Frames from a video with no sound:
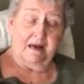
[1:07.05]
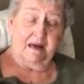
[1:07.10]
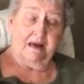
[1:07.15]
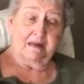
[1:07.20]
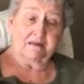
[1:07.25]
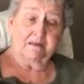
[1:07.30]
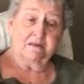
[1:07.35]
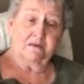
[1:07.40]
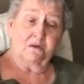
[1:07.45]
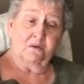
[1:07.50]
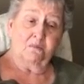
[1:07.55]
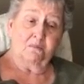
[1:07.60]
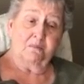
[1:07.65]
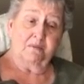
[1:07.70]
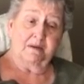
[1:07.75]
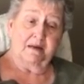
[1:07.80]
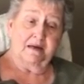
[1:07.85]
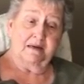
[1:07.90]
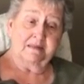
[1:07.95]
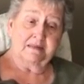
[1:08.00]
And so
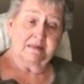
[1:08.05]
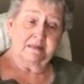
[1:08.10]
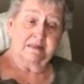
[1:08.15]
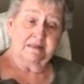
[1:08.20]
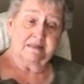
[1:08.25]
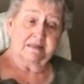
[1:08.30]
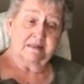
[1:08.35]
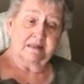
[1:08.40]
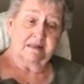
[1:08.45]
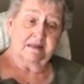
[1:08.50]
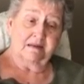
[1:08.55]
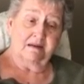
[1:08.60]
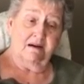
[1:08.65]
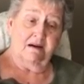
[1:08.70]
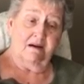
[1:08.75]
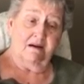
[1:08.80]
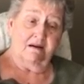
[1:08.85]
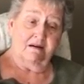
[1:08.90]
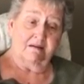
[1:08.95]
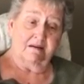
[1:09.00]
bless his little
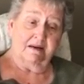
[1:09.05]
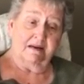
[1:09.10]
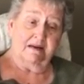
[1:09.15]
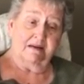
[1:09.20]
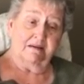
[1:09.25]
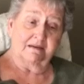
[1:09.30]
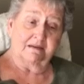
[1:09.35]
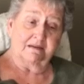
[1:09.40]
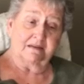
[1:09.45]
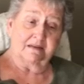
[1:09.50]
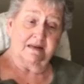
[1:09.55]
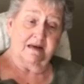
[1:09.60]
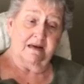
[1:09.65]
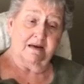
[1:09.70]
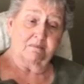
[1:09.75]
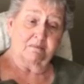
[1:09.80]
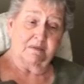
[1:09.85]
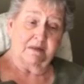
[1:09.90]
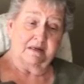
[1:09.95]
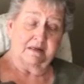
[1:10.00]
heart, he looked
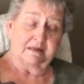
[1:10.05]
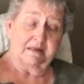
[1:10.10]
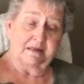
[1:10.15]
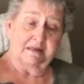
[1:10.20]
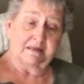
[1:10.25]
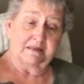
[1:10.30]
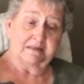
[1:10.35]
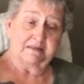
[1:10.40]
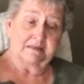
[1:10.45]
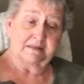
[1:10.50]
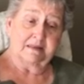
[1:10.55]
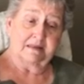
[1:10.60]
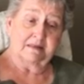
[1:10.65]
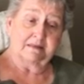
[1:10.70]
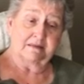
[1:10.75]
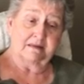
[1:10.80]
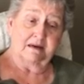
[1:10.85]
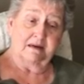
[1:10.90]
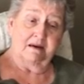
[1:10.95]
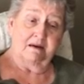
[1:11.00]
at me and he
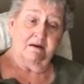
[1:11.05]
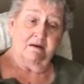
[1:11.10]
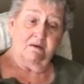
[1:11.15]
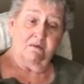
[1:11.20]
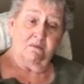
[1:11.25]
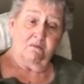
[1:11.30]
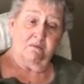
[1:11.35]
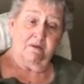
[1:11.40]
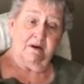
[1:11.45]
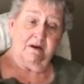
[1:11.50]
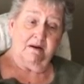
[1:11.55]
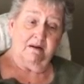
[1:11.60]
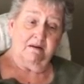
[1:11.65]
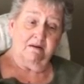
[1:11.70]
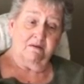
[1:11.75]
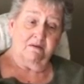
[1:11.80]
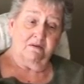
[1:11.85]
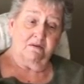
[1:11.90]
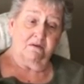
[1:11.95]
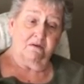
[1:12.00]
said, well,
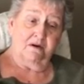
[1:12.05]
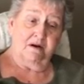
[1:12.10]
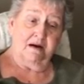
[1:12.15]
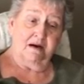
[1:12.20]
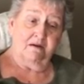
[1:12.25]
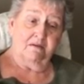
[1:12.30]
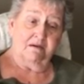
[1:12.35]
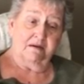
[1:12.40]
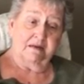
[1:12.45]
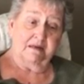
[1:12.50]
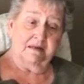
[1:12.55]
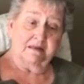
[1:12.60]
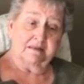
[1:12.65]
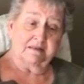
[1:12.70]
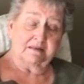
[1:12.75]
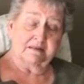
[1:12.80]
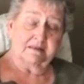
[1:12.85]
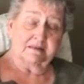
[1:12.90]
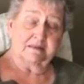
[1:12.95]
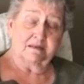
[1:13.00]
you know how it
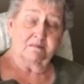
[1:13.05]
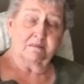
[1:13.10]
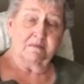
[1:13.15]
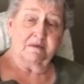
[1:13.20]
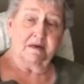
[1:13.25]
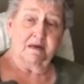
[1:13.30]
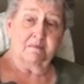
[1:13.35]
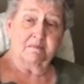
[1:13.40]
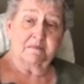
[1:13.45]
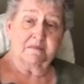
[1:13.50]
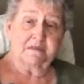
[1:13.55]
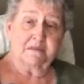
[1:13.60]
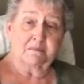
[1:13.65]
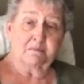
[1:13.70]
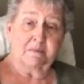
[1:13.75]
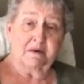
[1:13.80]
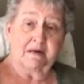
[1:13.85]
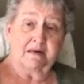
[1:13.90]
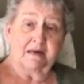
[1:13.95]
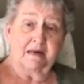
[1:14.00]
is. Sometimes
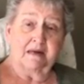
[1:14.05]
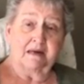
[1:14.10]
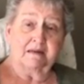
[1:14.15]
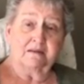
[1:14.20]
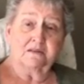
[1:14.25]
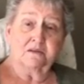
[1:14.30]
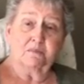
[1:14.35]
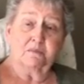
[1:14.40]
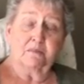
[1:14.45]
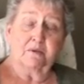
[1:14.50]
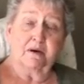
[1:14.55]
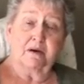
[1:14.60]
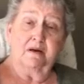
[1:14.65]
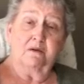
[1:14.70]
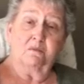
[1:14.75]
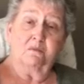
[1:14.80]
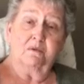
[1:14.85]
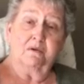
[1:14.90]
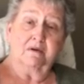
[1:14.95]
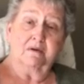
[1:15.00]
my dad's
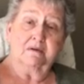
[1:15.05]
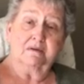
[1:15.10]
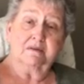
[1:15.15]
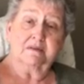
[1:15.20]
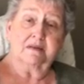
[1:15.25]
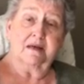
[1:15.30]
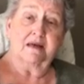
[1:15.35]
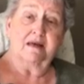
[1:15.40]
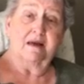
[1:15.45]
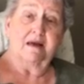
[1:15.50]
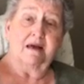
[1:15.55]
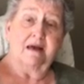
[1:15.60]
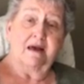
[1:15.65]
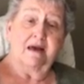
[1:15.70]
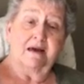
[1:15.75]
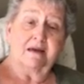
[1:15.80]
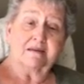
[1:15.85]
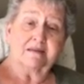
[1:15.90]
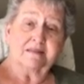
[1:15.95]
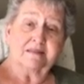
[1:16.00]
brain works
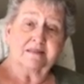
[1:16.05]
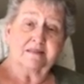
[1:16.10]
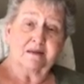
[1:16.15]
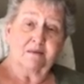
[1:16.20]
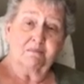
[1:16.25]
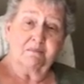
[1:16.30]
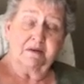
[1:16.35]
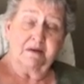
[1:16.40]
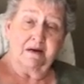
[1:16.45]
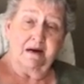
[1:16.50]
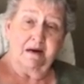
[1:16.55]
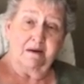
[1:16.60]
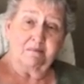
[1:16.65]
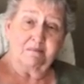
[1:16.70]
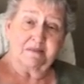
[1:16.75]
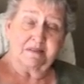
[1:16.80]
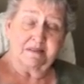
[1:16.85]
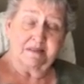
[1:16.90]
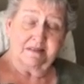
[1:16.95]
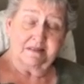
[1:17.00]
and
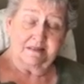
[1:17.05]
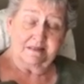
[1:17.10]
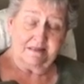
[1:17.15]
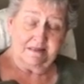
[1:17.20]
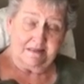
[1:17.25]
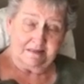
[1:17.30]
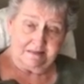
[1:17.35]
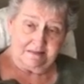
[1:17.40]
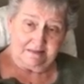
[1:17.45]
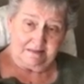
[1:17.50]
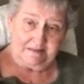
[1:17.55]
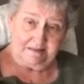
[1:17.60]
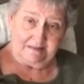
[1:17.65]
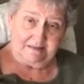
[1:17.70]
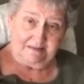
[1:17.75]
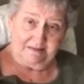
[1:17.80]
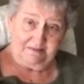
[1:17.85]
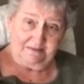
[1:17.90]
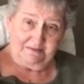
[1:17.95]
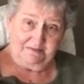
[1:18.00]
sometimes it
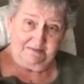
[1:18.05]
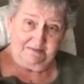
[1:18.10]
doesn't.